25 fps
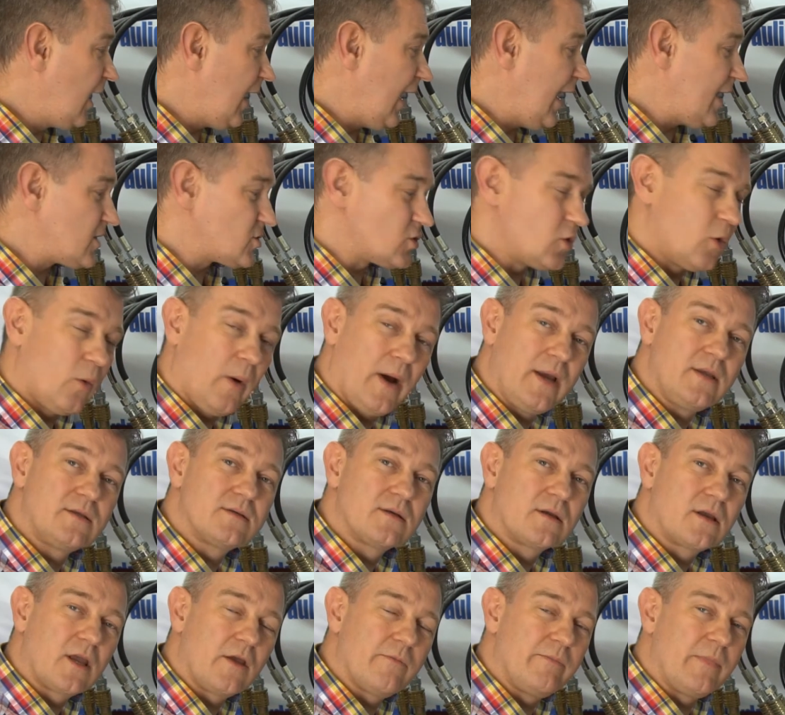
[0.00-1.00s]
As always,
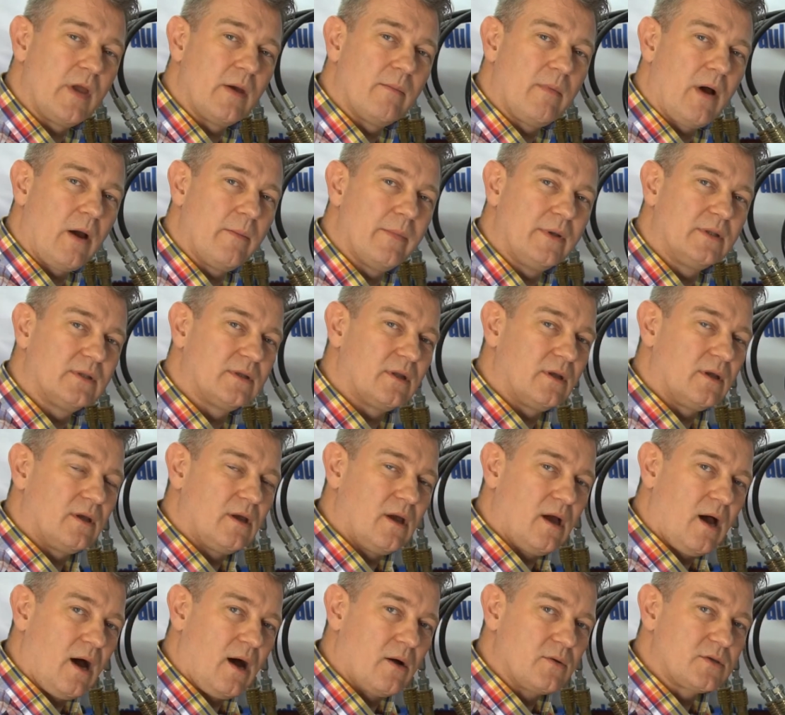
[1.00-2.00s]
give me a moment,
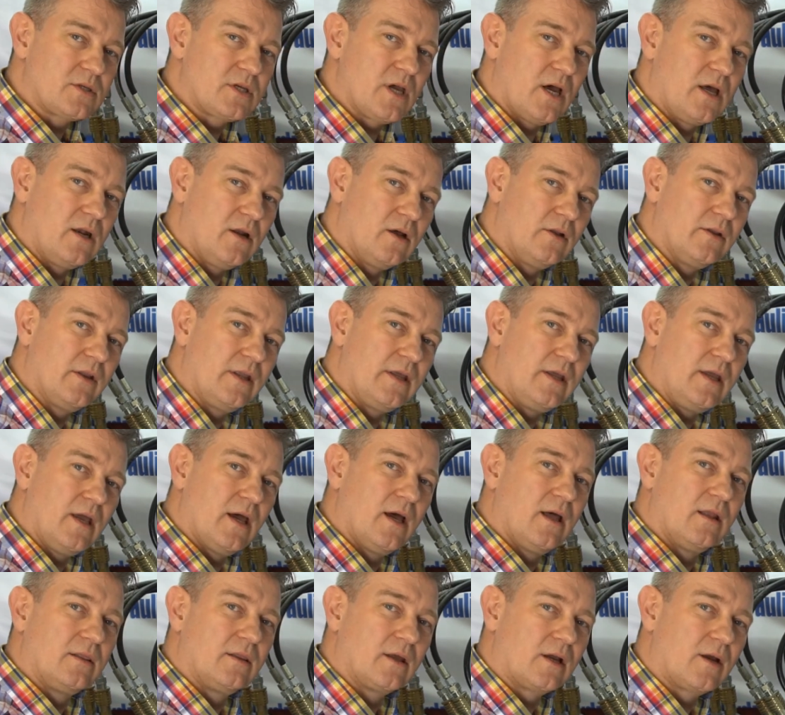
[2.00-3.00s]
I'll turn on
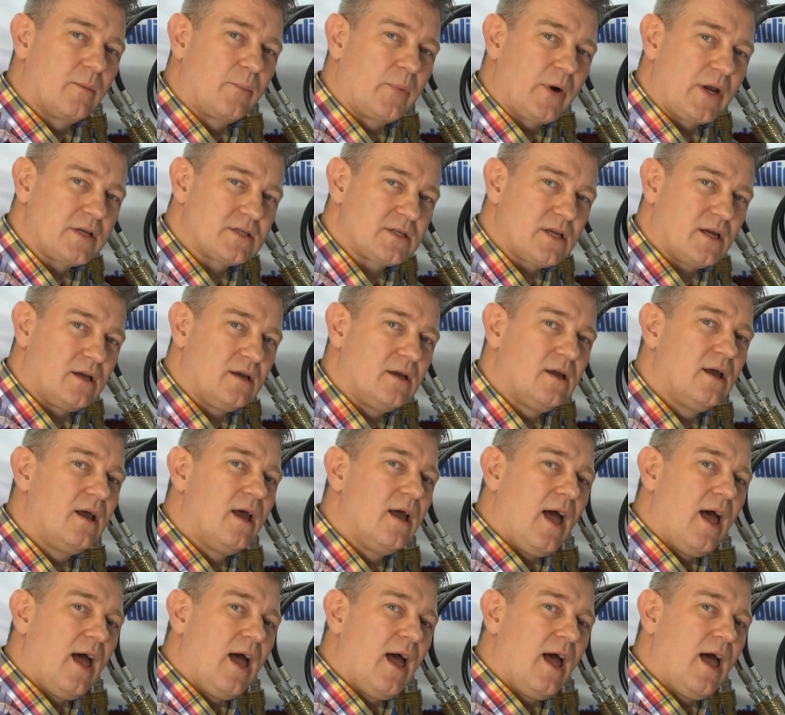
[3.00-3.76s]
the compressor